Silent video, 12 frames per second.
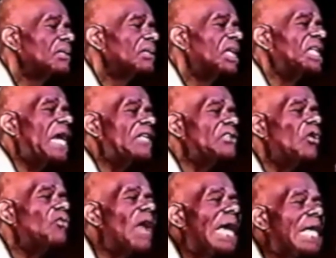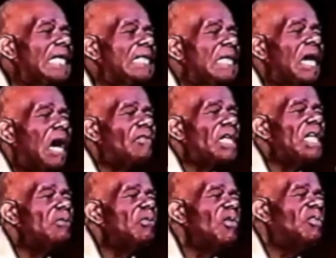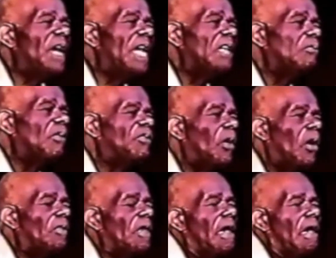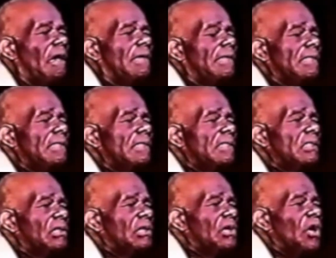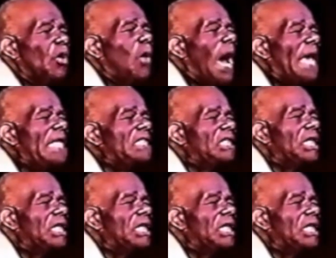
And there's no record of a Hebrew faith before there. Why is it